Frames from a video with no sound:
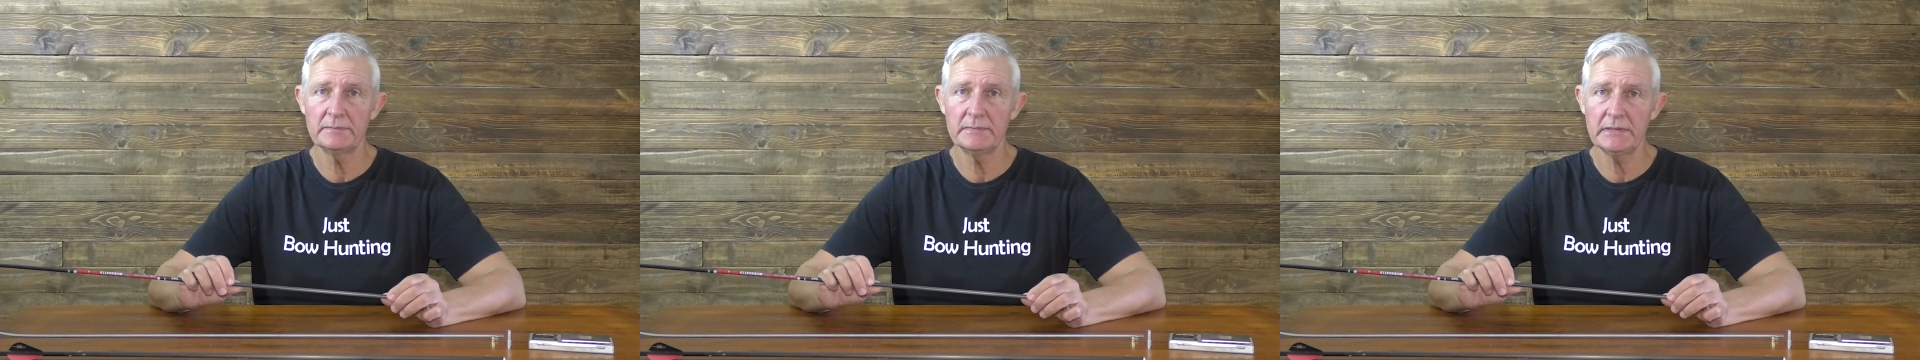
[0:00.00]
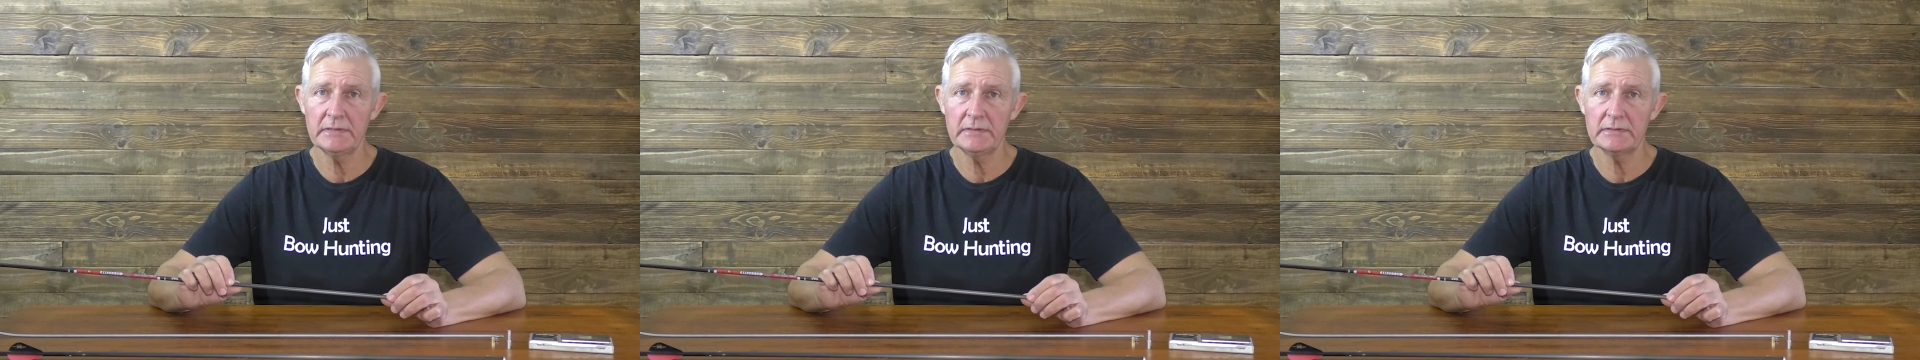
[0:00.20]

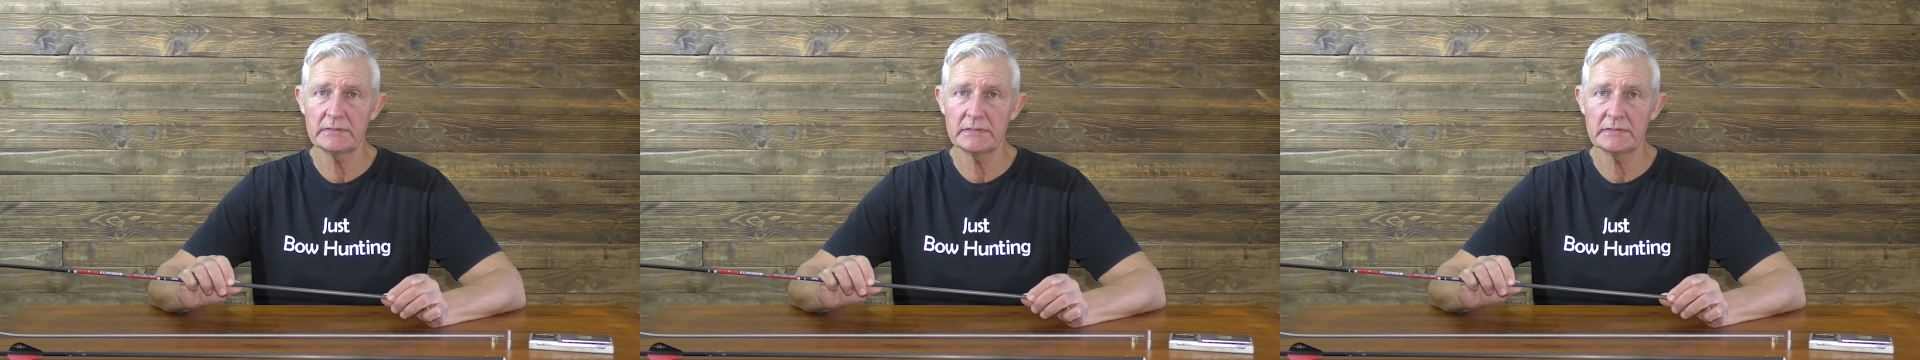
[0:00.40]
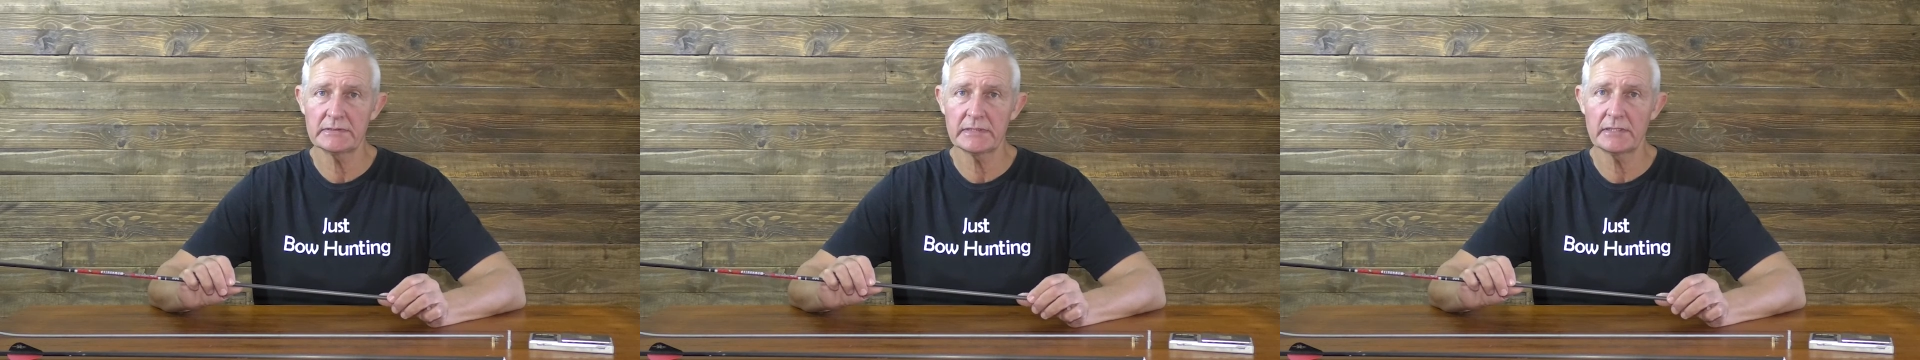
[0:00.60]
means
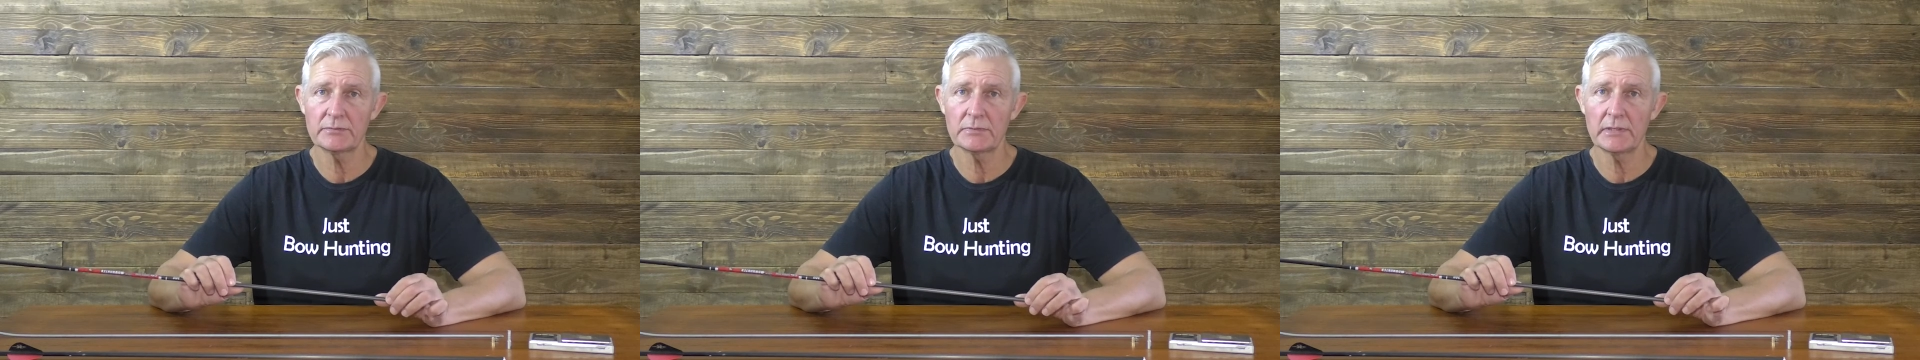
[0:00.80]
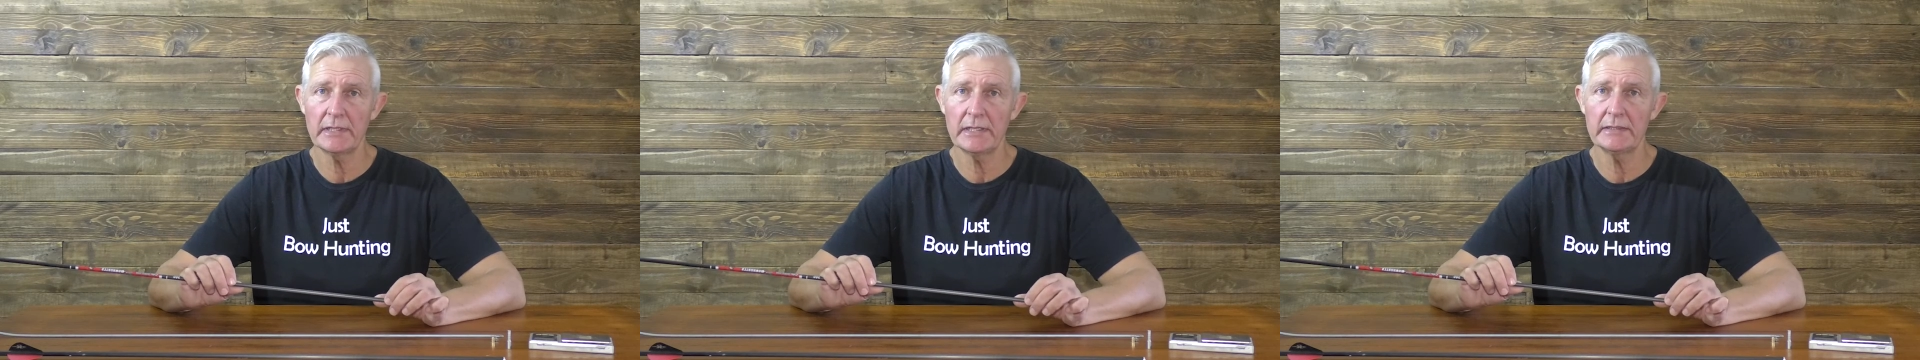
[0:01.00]
is that
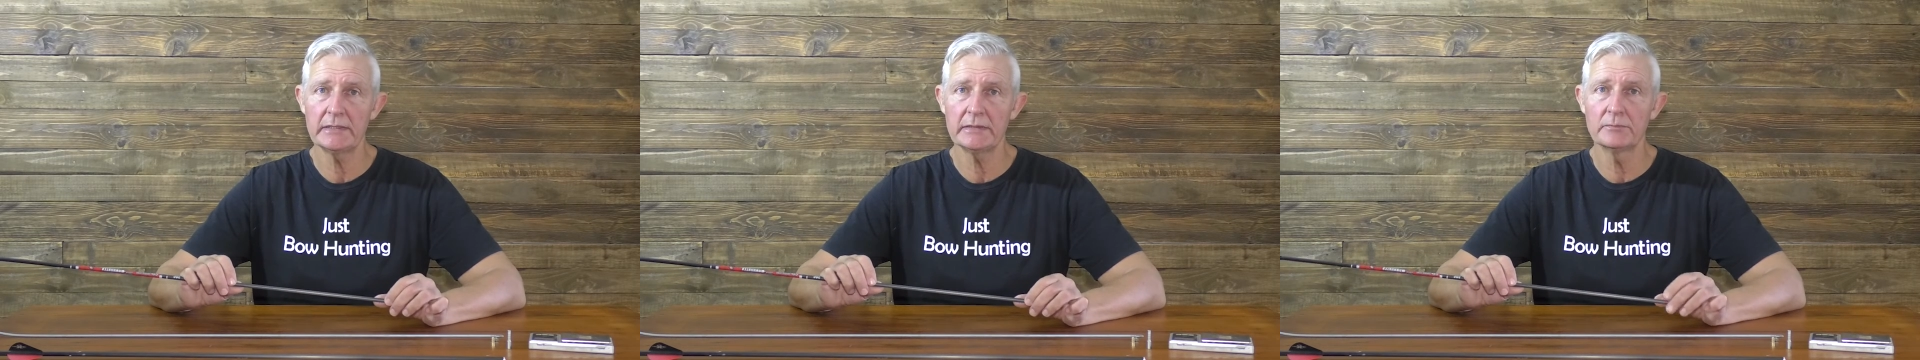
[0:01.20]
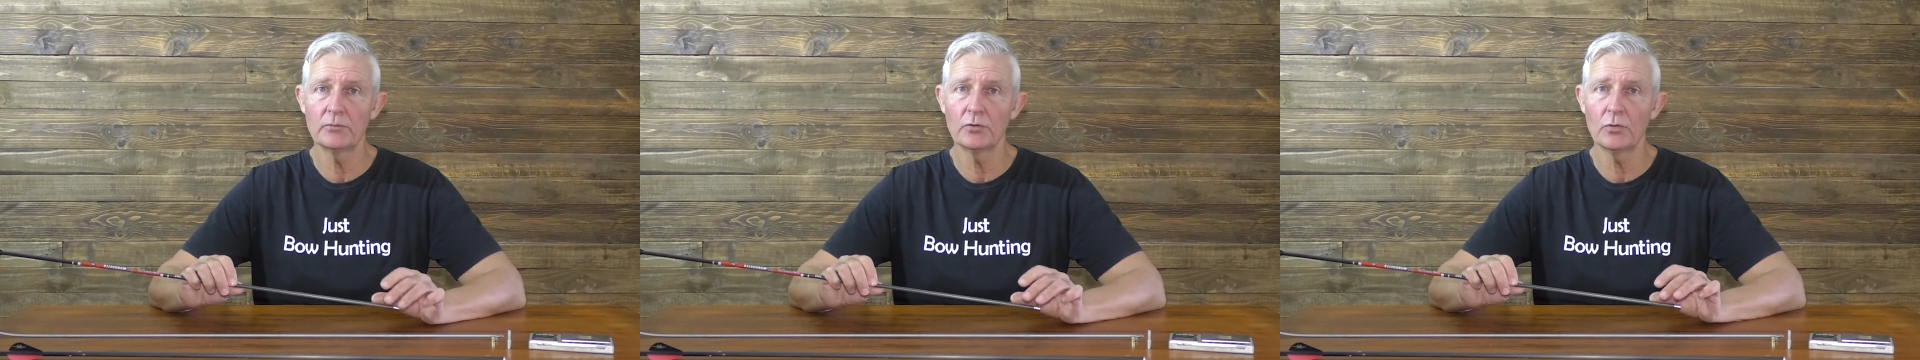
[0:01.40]
we are
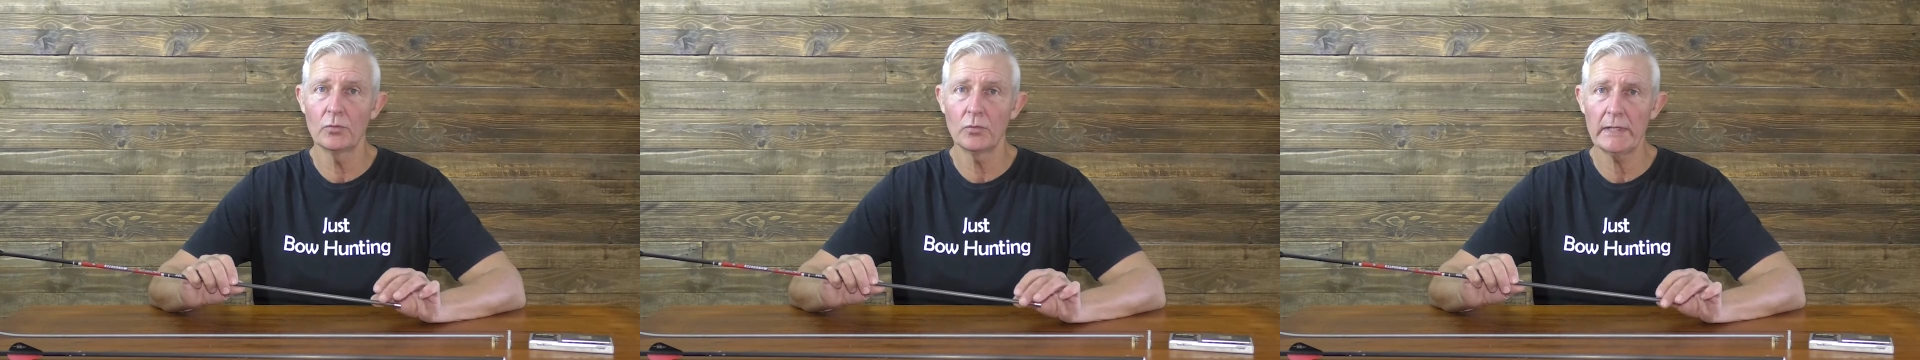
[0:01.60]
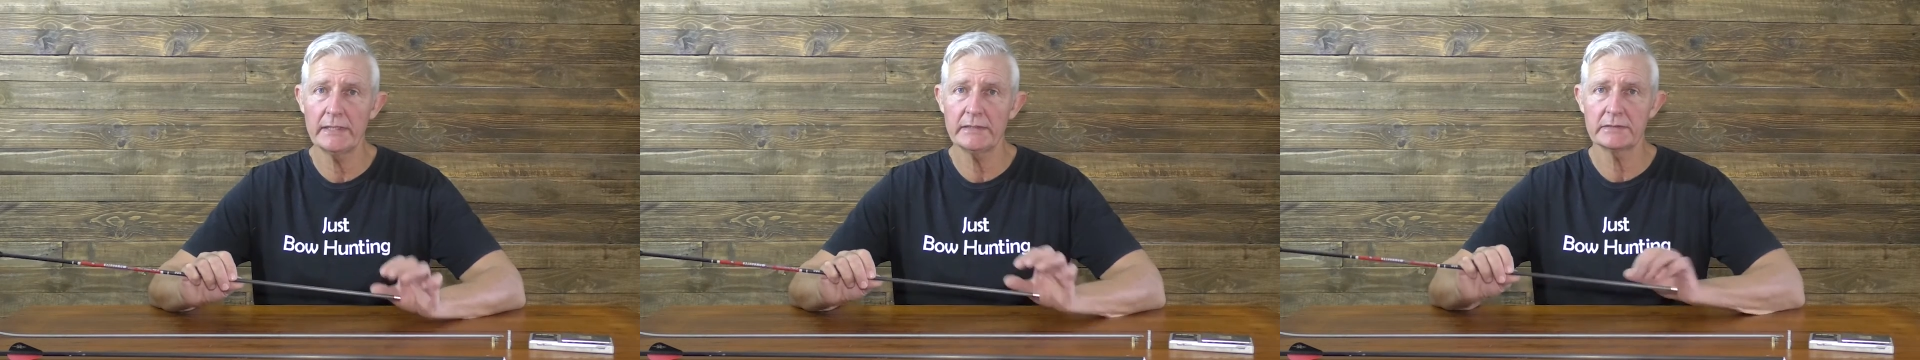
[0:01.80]
adding more
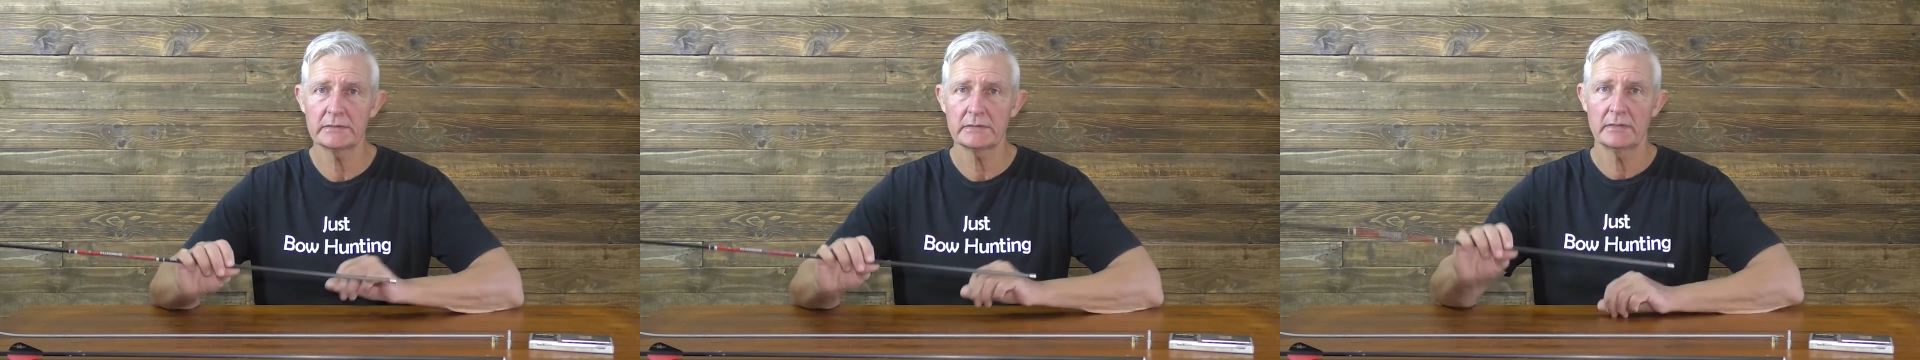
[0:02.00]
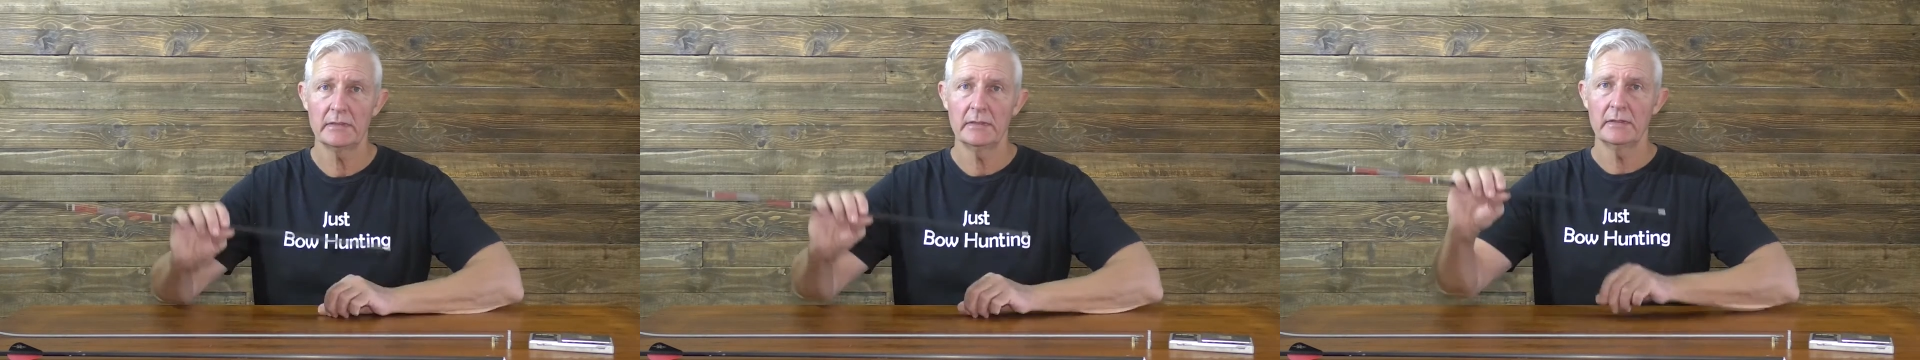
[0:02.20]
weight